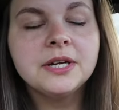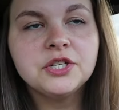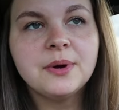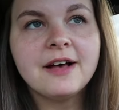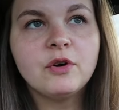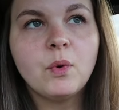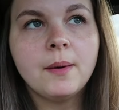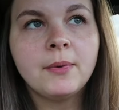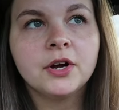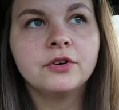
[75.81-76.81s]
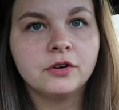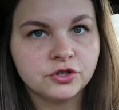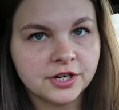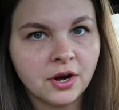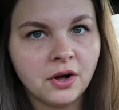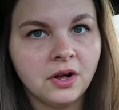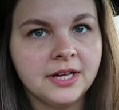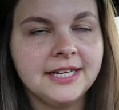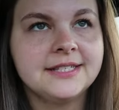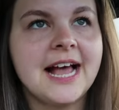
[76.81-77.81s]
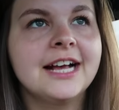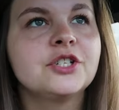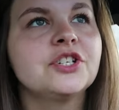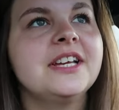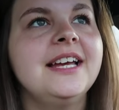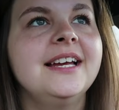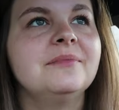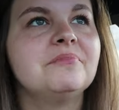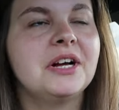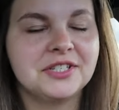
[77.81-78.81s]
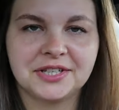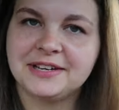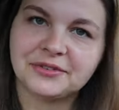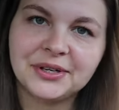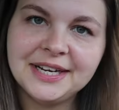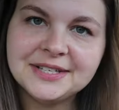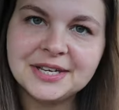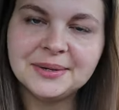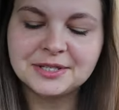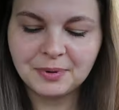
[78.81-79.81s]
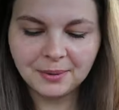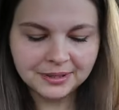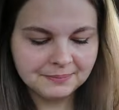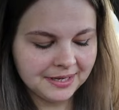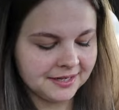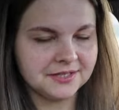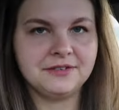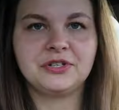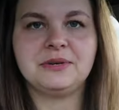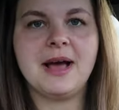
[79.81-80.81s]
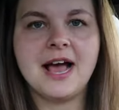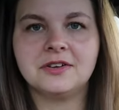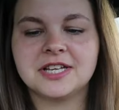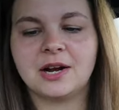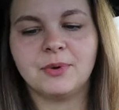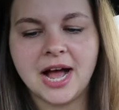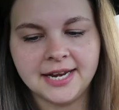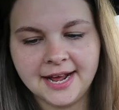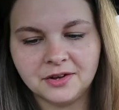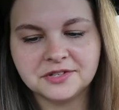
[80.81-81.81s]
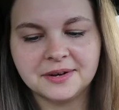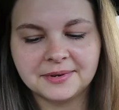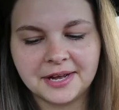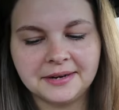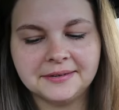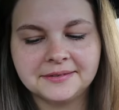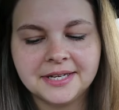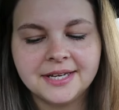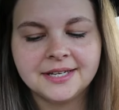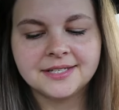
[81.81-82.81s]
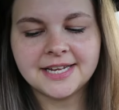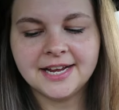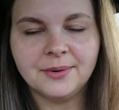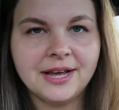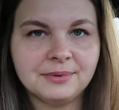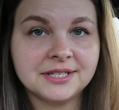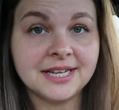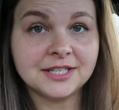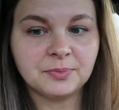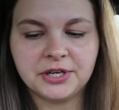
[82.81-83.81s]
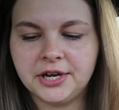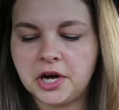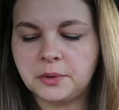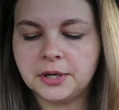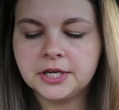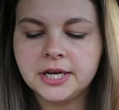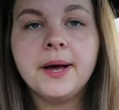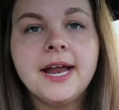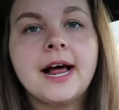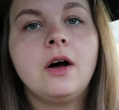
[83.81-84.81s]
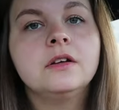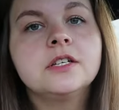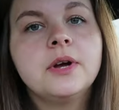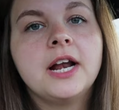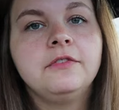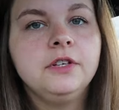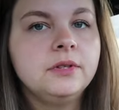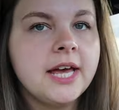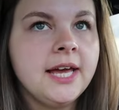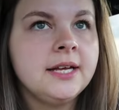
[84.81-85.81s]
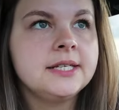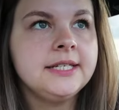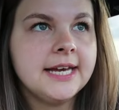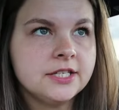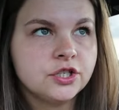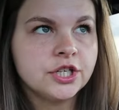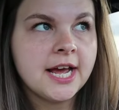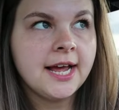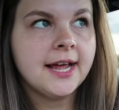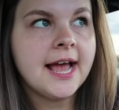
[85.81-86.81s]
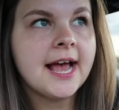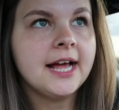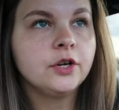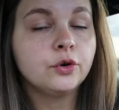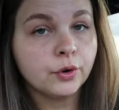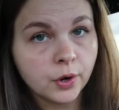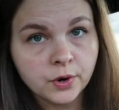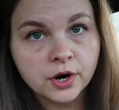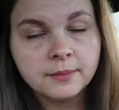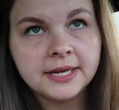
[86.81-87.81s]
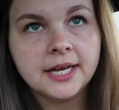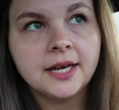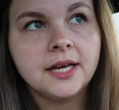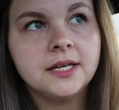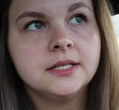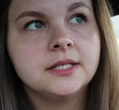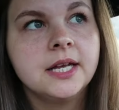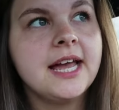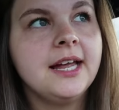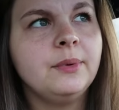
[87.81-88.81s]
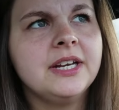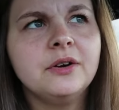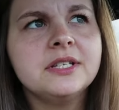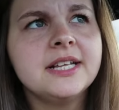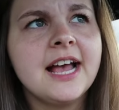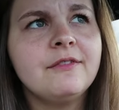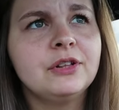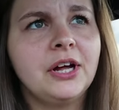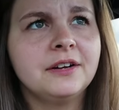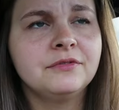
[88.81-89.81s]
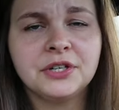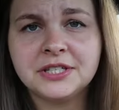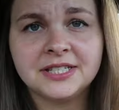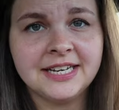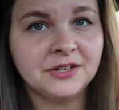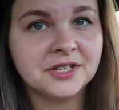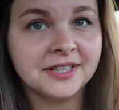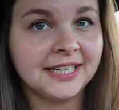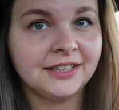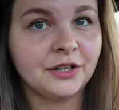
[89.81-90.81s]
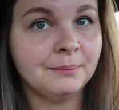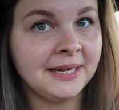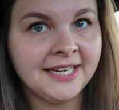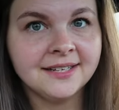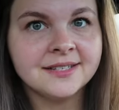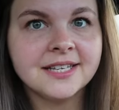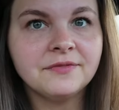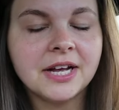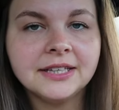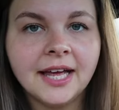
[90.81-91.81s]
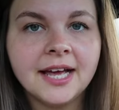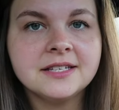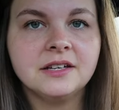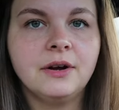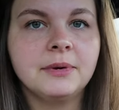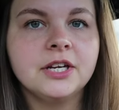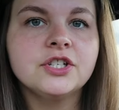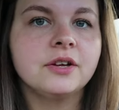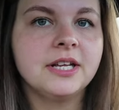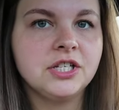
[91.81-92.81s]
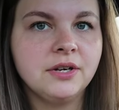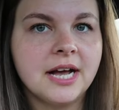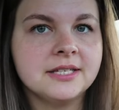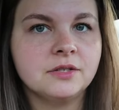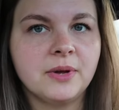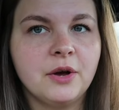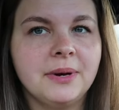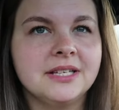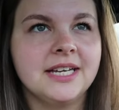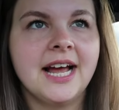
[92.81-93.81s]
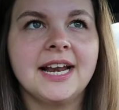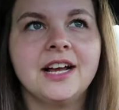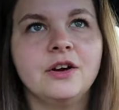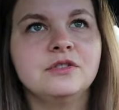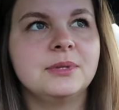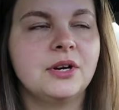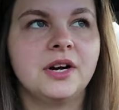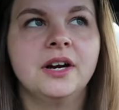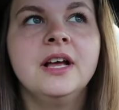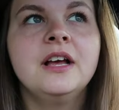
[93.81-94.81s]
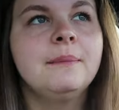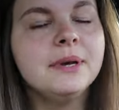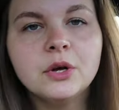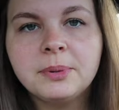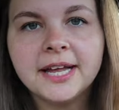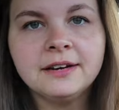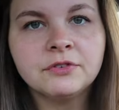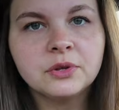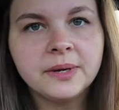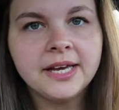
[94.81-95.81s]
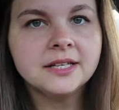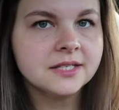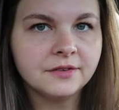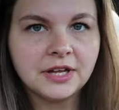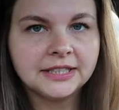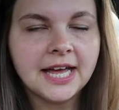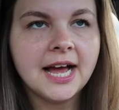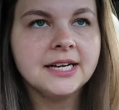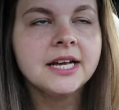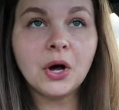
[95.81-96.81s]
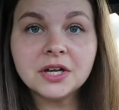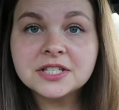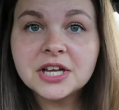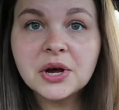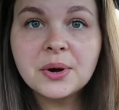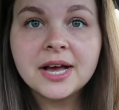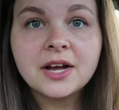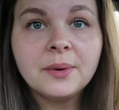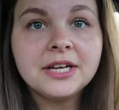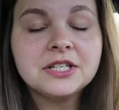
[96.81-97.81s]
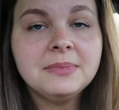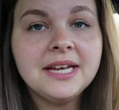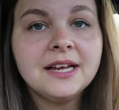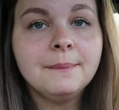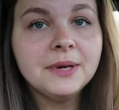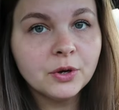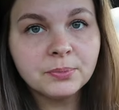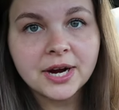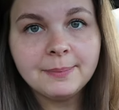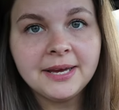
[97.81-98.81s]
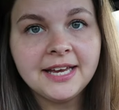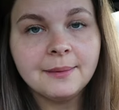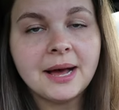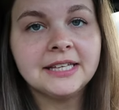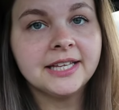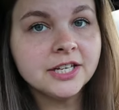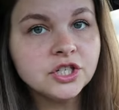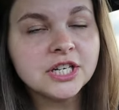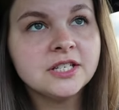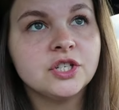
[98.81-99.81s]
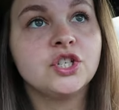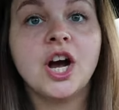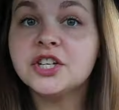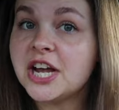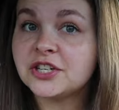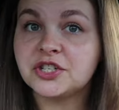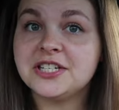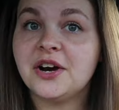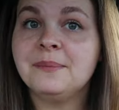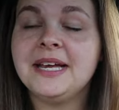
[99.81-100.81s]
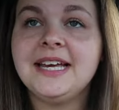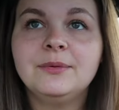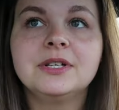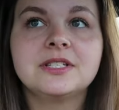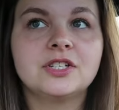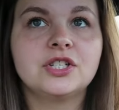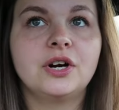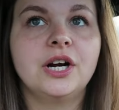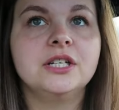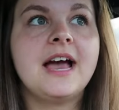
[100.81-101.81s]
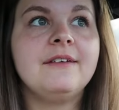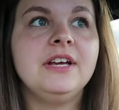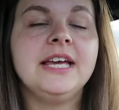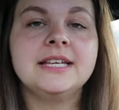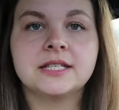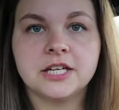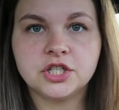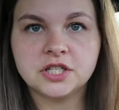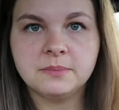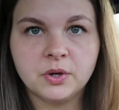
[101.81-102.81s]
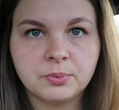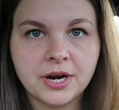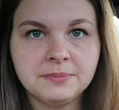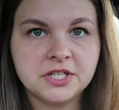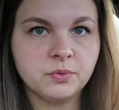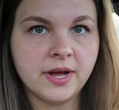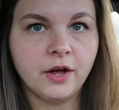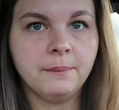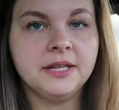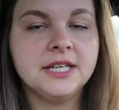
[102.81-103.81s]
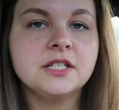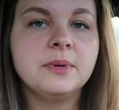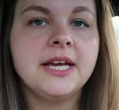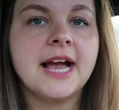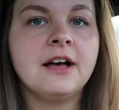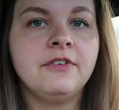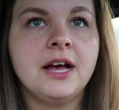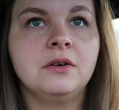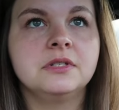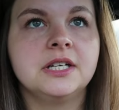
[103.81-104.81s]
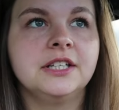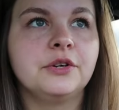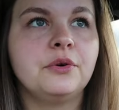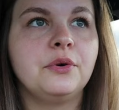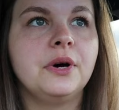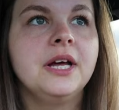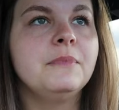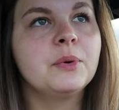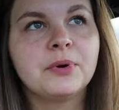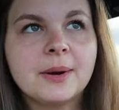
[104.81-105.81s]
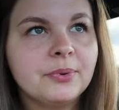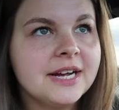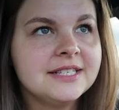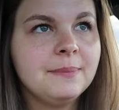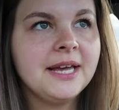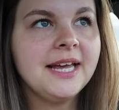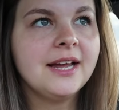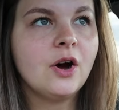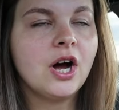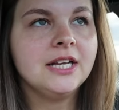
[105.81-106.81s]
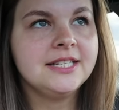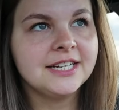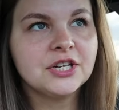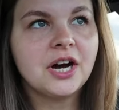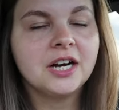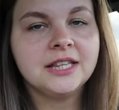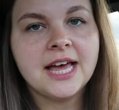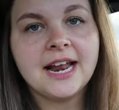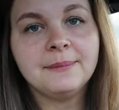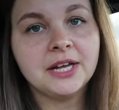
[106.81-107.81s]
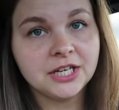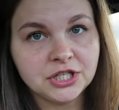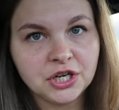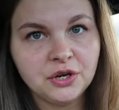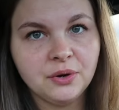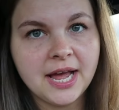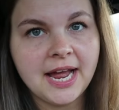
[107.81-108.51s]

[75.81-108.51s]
we do have a Walmart grocery haul. It's actually a delivery, so it's probably being delivered to my house like right now, so I'm kind of stay away because that's pretty awkward. But I also got a few things yesterday at Kroger because they we noticed they have a lot of good sales on like their meat and stuff like that, so I'm gonna show that to you guys as well because it kind of goes with our meal plan for the week and stuff like that. Also going to be meal prepping my lunches. Josh actually told me he wants to start having his lunches meal prepped as well, but this week I found a little meal prep recipe on TikTok that I'm gonna do,